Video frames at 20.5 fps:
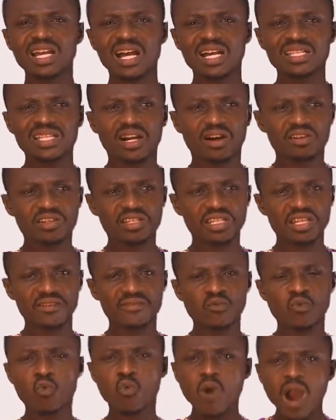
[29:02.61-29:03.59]
ask
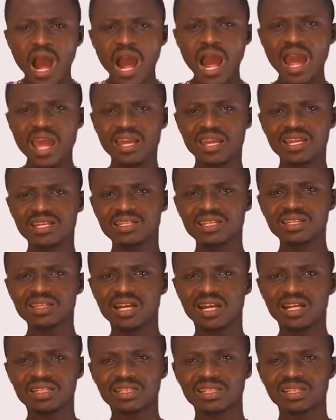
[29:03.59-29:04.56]
ourselves, why is it
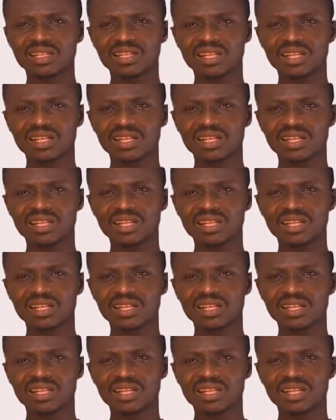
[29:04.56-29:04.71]
that